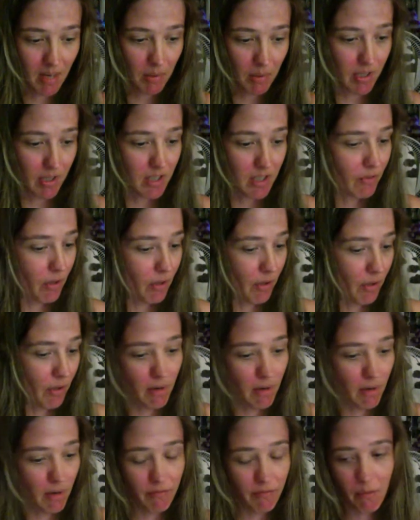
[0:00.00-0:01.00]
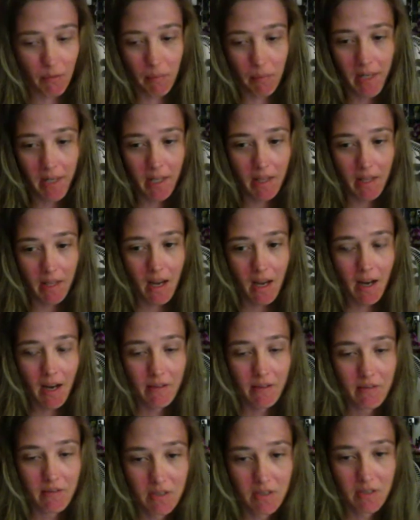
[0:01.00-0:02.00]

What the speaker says: that's floating around from many lives.